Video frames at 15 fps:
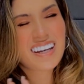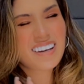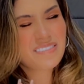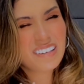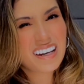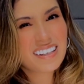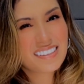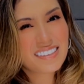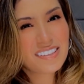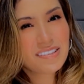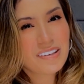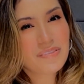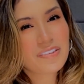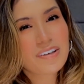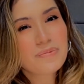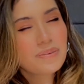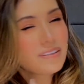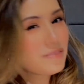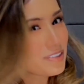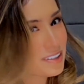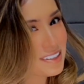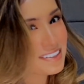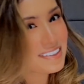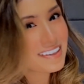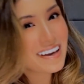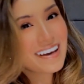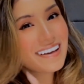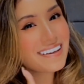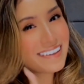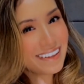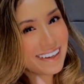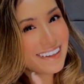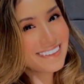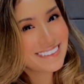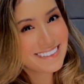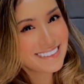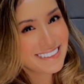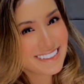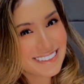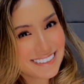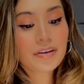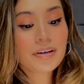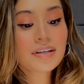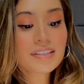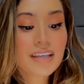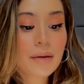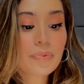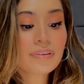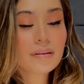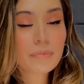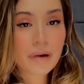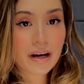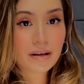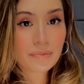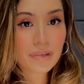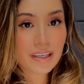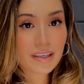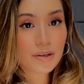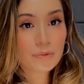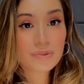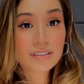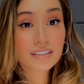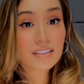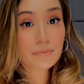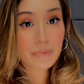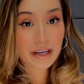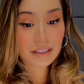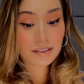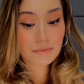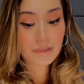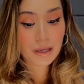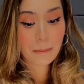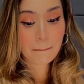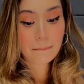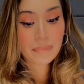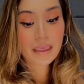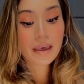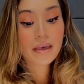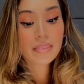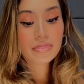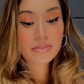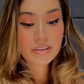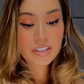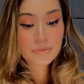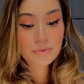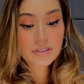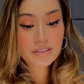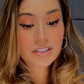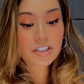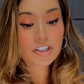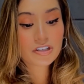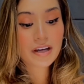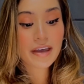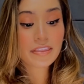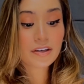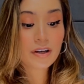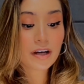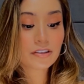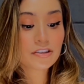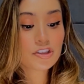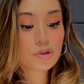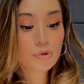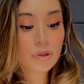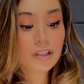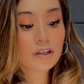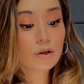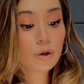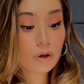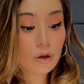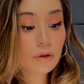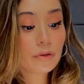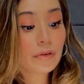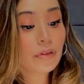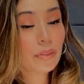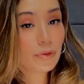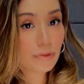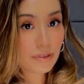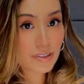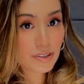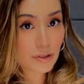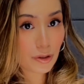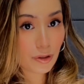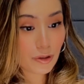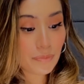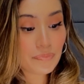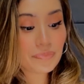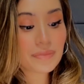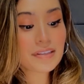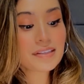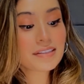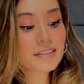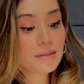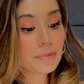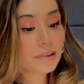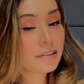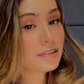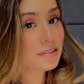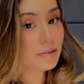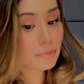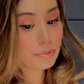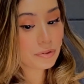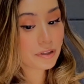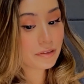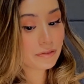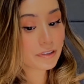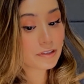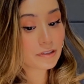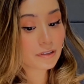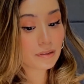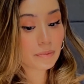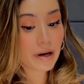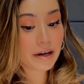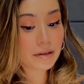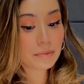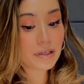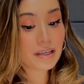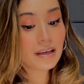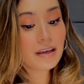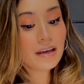kind of stay away from it, but if you're into that, I highly suggest it. The third type of lobotomy was a tepectomy. This procedure had the doctors drilling a hole through the skull, similar to the prefrontal lobotomy,